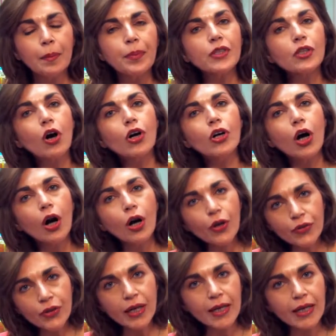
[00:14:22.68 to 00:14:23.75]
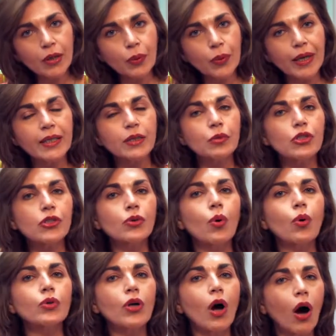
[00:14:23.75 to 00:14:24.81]
But our other liquid, which is
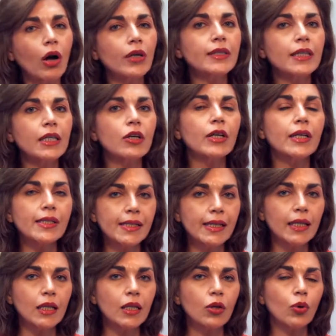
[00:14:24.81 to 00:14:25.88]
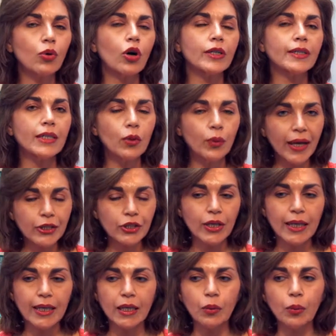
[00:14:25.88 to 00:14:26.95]
called Articulasil or
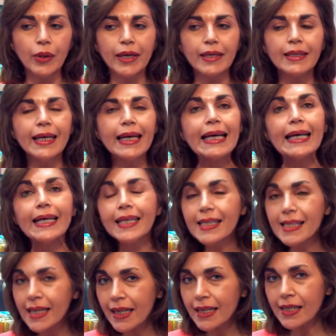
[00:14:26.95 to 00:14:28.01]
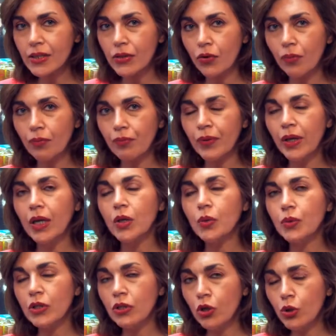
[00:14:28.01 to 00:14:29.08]
articulation liquid, is silicium
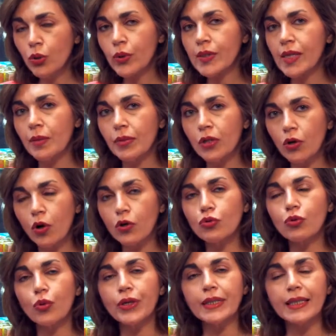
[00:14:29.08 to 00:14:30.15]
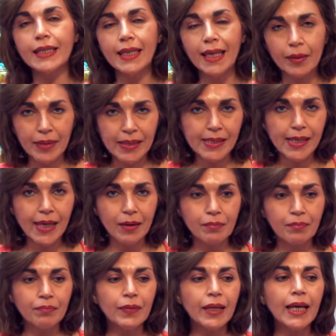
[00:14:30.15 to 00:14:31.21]
with glucosamine chondroitin
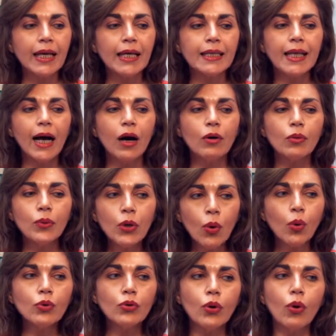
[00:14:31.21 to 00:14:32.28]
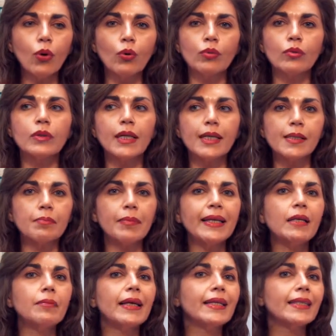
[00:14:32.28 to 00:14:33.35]
MSM. Now, we all know there's
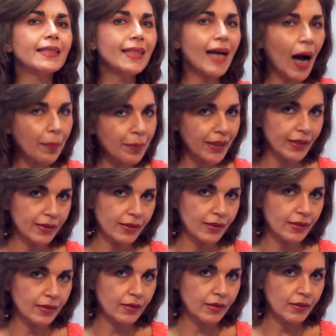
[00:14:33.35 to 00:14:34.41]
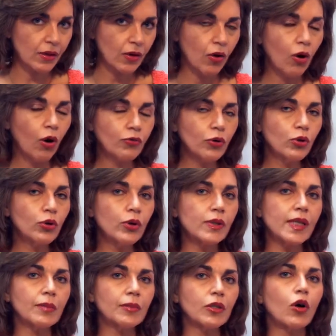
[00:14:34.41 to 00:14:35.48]
many tablets of
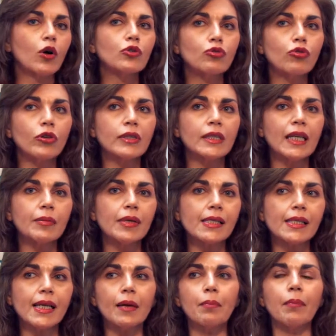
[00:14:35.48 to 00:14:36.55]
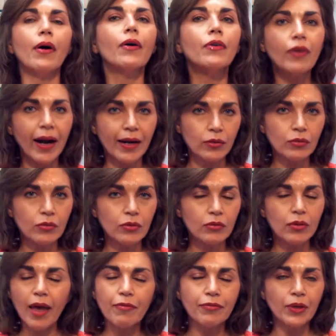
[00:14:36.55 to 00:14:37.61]
glucosamine chondroitin MSM around
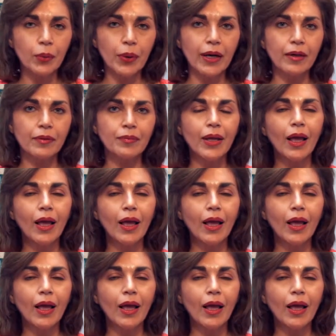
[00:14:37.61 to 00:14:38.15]
everywhere.